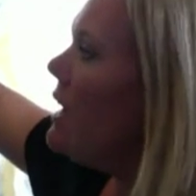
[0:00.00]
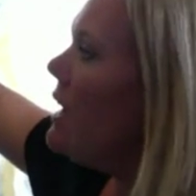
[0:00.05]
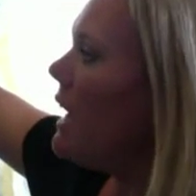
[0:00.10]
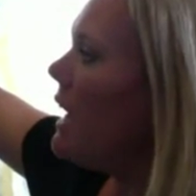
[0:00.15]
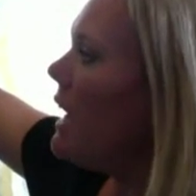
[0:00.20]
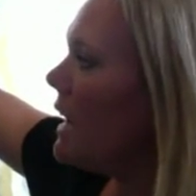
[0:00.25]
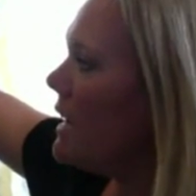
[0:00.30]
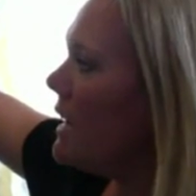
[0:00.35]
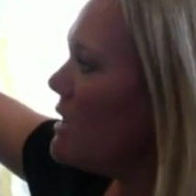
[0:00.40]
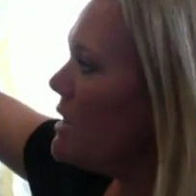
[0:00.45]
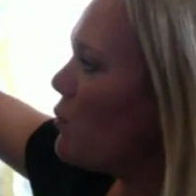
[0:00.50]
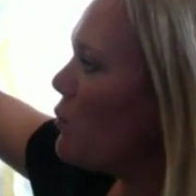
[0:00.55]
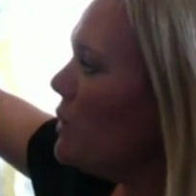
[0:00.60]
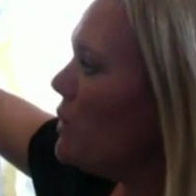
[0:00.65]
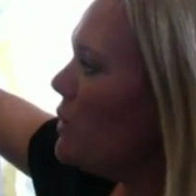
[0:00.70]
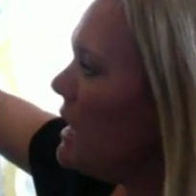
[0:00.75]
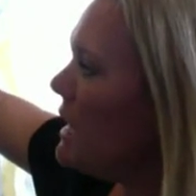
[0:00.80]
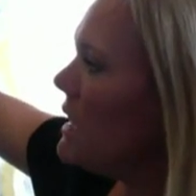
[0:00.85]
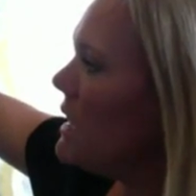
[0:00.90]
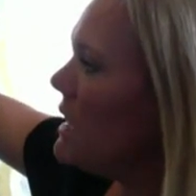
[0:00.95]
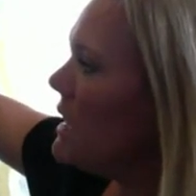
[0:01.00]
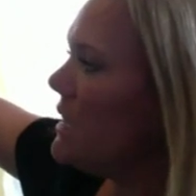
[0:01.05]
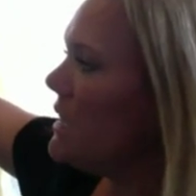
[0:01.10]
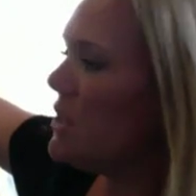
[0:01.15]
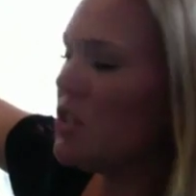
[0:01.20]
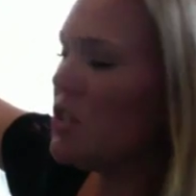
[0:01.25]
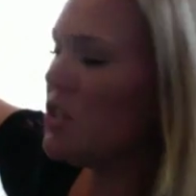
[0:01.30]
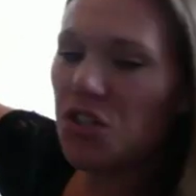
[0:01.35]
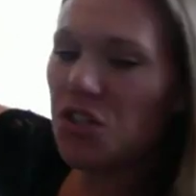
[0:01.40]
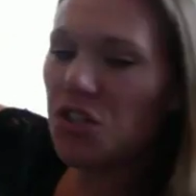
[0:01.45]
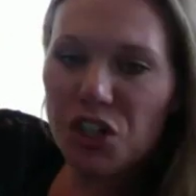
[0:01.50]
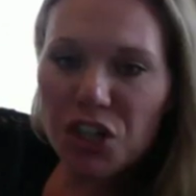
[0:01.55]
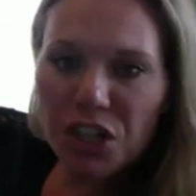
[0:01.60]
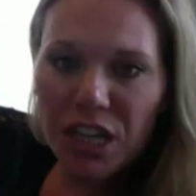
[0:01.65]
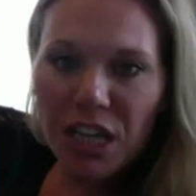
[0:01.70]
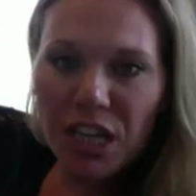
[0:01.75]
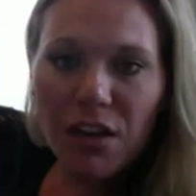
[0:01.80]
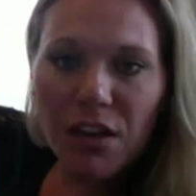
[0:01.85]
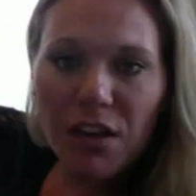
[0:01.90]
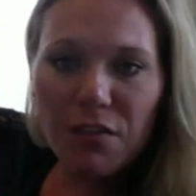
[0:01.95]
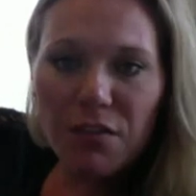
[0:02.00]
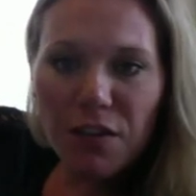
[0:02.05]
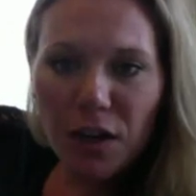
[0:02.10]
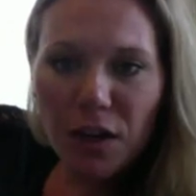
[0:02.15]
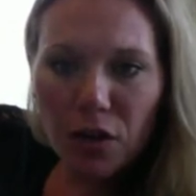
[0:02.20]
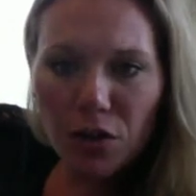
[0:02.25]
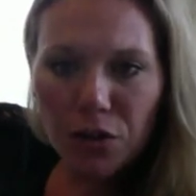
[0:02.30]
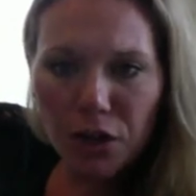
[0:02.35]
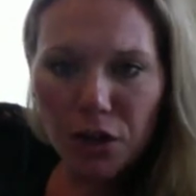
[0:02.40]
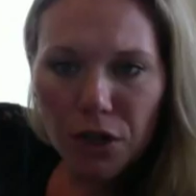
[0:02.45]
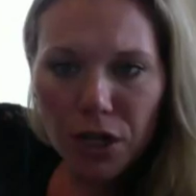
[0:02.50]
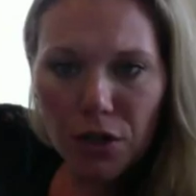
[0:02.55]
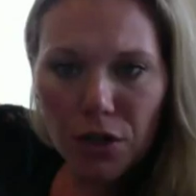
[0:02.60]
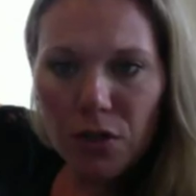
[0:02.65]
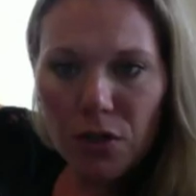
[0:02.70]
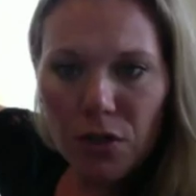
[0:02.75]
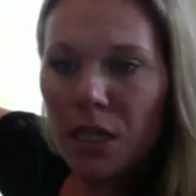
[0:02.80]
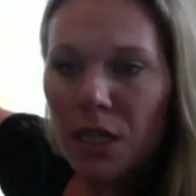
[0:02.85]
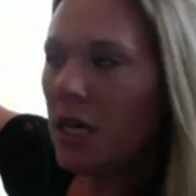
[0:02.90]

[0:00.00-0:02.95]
It has a really sturdy Velcro.